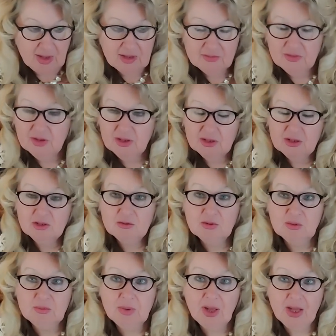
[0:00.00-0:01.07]
I think he
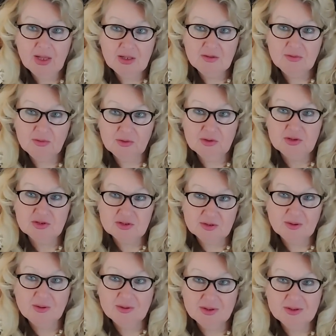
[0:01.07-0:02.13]
will pay for his
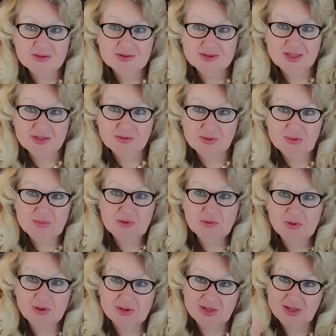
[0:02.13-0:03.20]
lawyers that will be
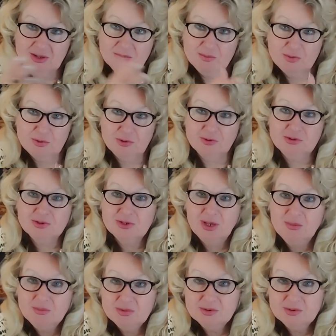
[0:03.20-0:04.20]
working pro Trump,